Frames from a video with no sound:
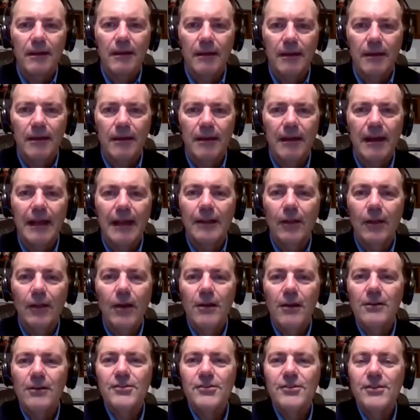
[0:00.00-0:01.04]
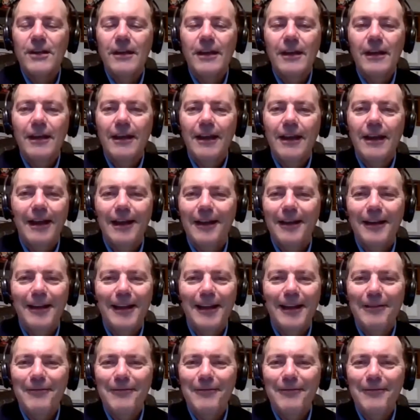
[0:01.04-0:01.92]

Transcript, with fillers: uh, at large uh,